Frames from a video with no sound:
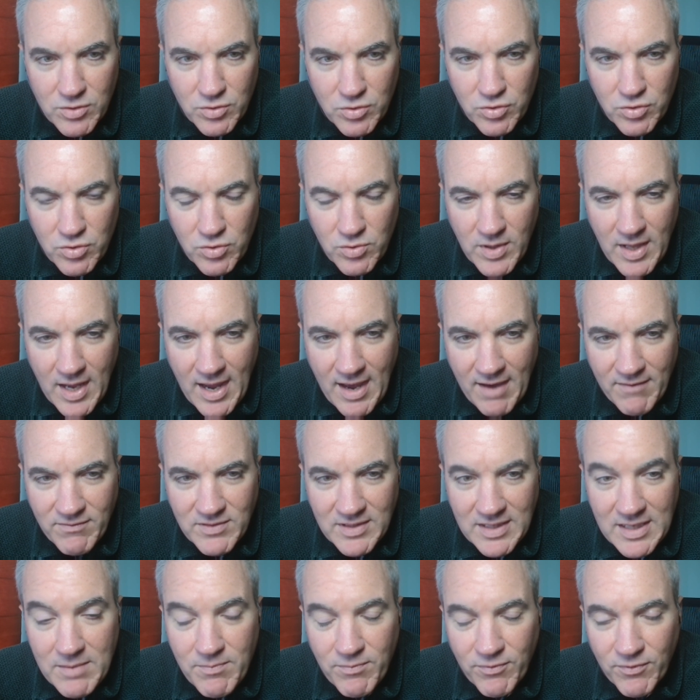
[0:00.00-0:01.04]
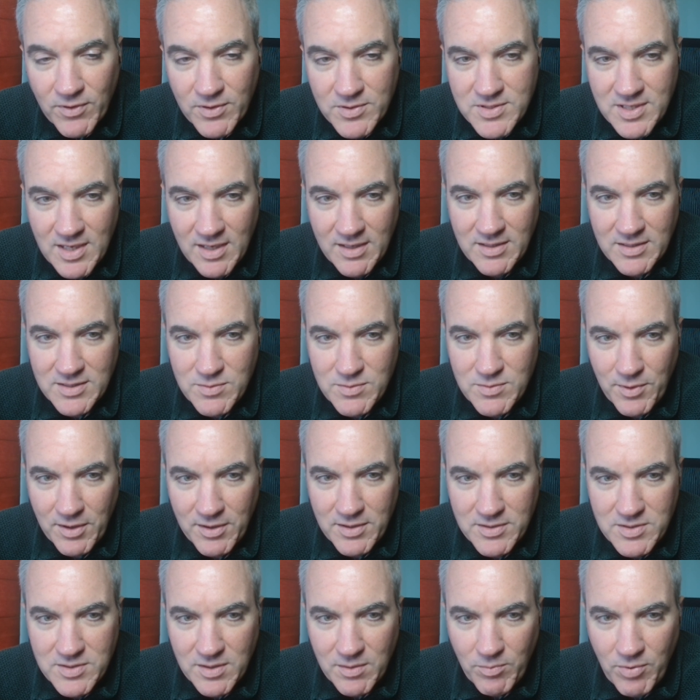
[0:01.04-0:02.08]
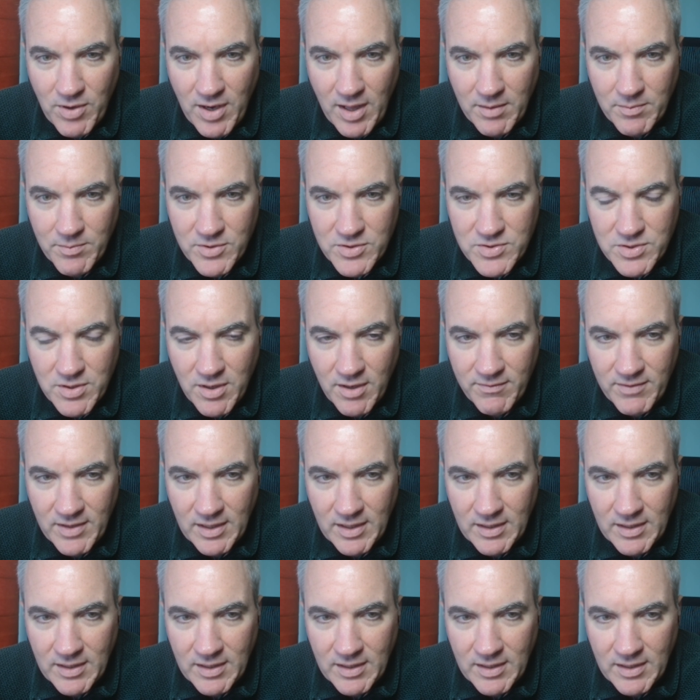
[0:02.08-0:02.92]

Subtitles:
Do they have deep firsthand experience of the problem they're solving?